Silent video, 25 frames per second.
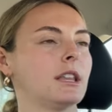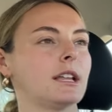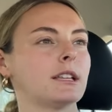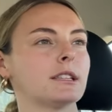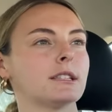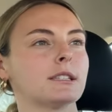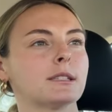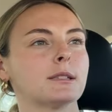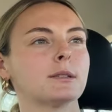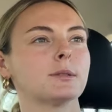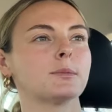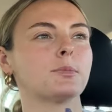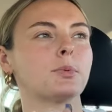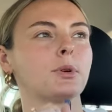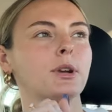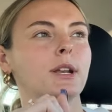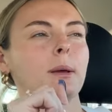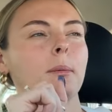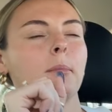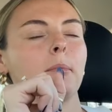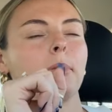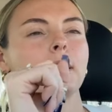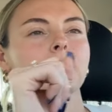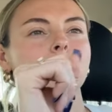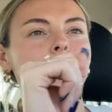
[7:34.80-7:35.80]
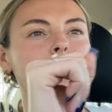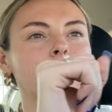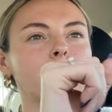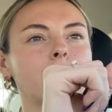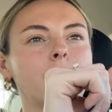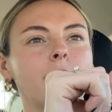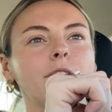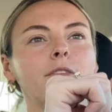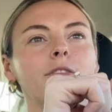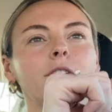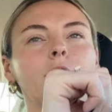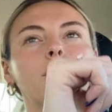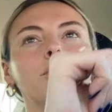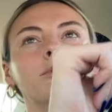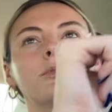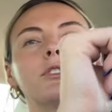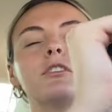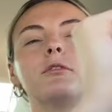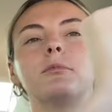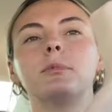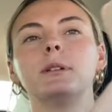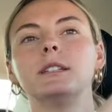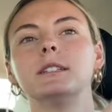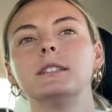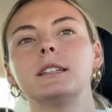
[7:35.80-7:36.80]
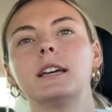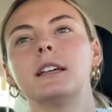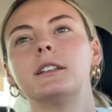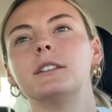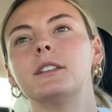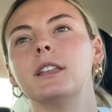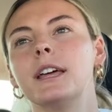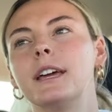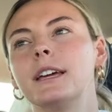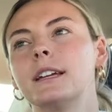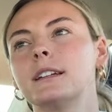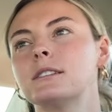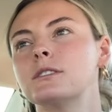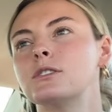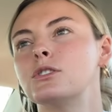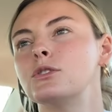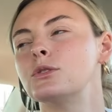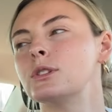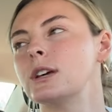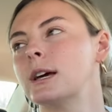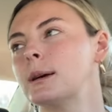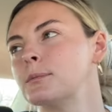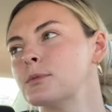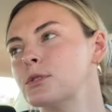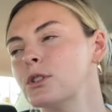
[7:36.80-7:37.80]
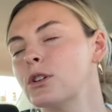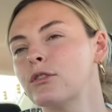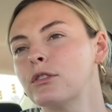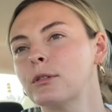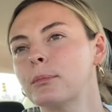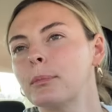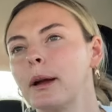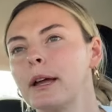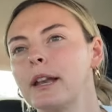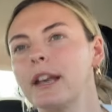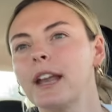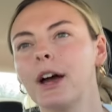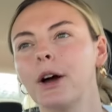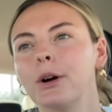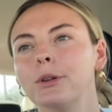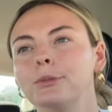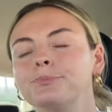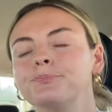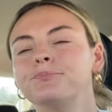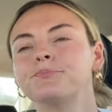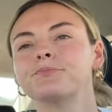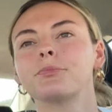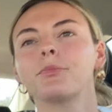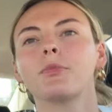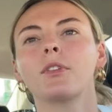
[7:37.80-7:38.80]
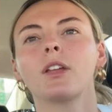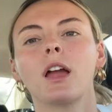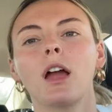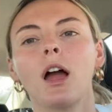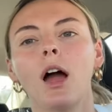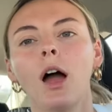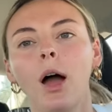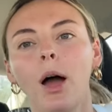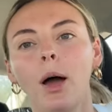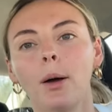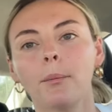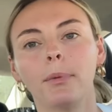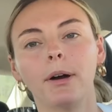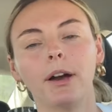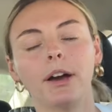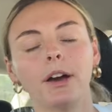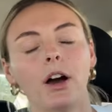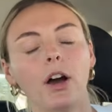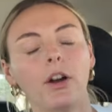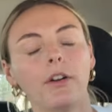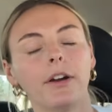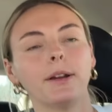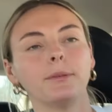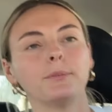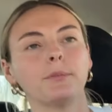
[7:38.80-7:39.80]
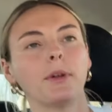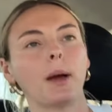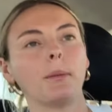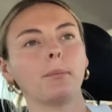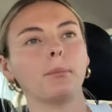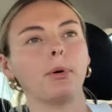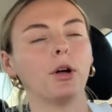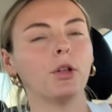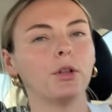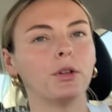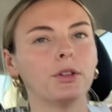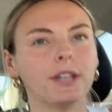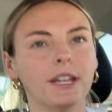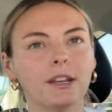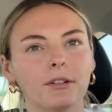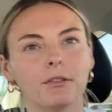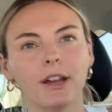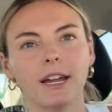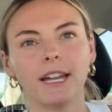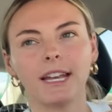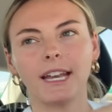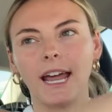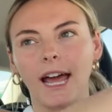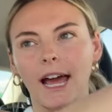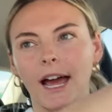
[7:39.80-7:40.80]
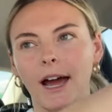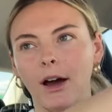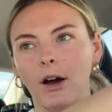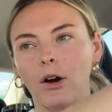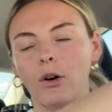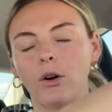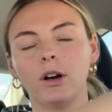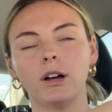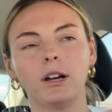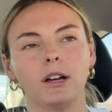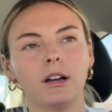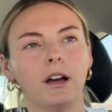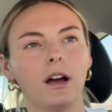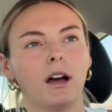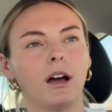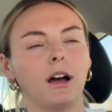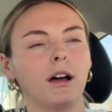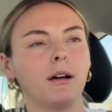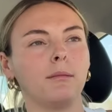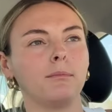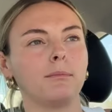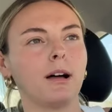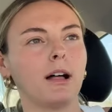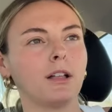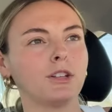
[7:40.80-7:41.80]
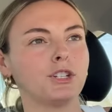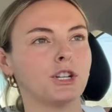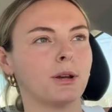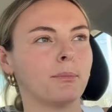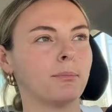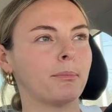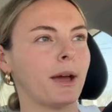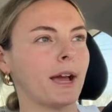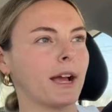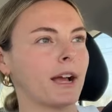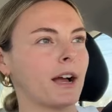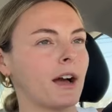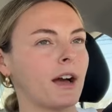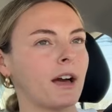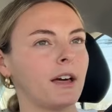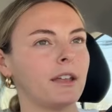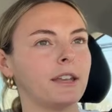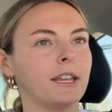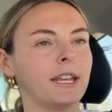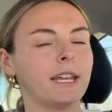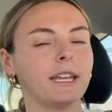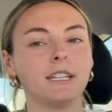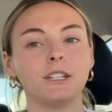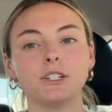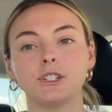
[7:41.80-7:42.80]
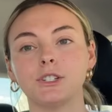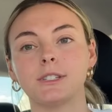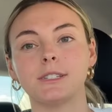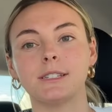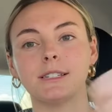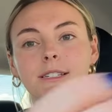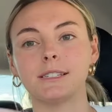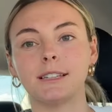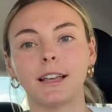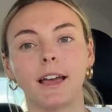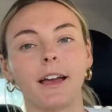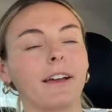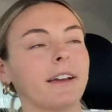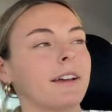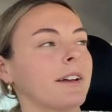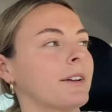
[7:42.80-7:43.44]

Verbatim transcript: That's pretty impressive. My phone would have been dead like two times over by now. But all right, I'm pulling in right now. Um, I'll jump back on in just a sec.